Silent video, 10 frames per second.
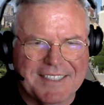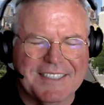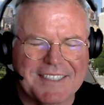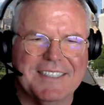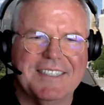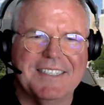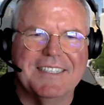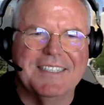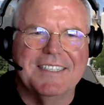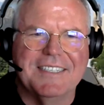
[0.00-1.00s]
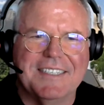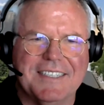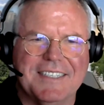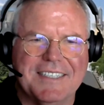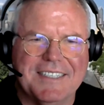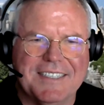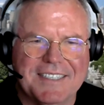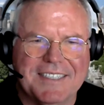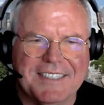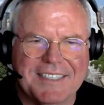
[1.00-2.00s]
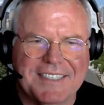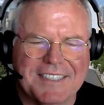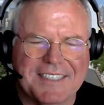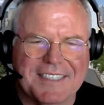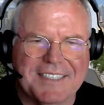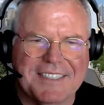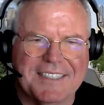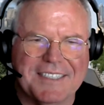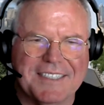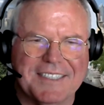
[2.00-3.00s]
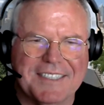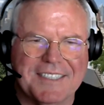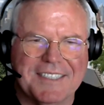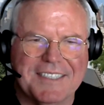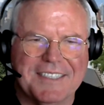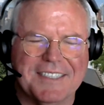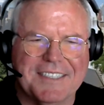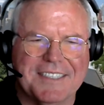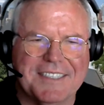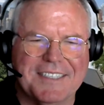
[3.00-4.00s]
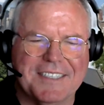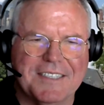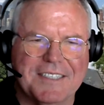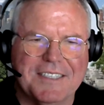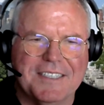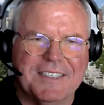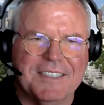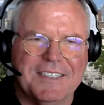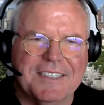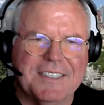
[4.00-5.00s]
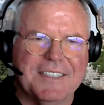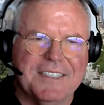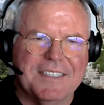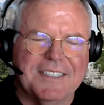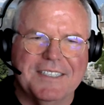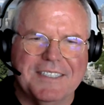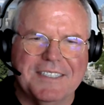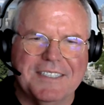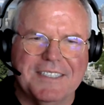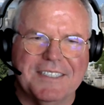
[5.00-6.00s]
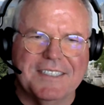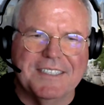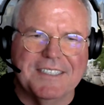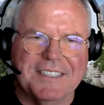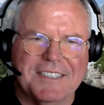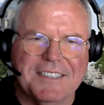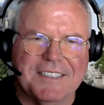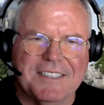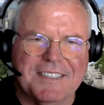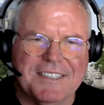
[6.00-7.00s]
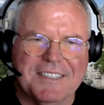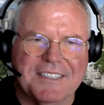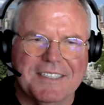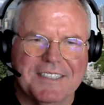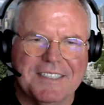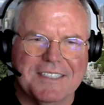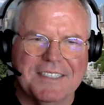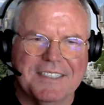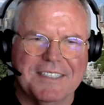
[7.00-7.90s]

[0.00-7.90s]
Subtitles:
(silent)